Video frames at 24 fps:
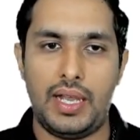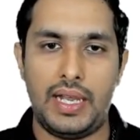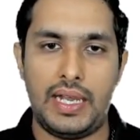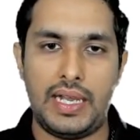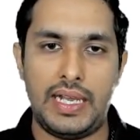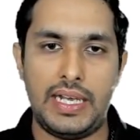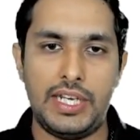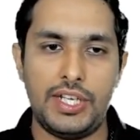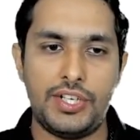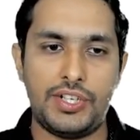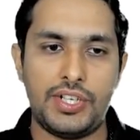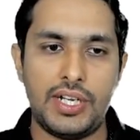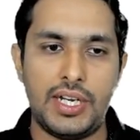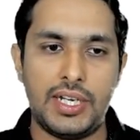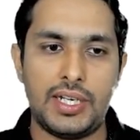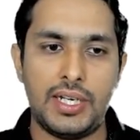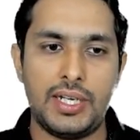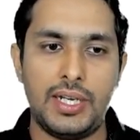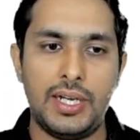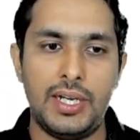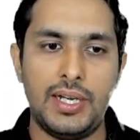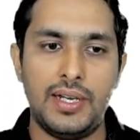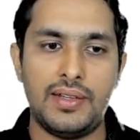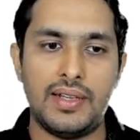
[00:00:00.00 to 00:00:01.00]
initiated
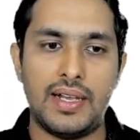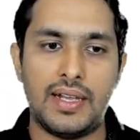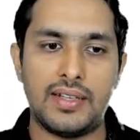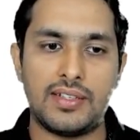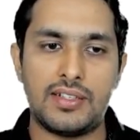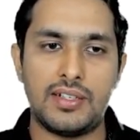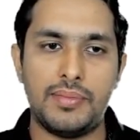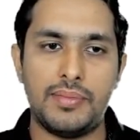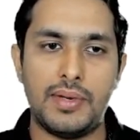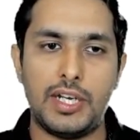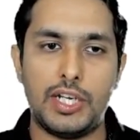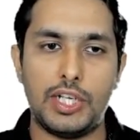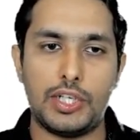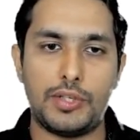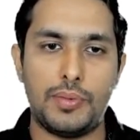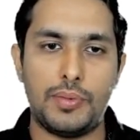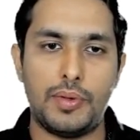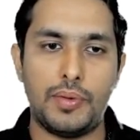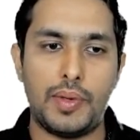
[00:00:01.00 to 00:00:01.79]
in disaster management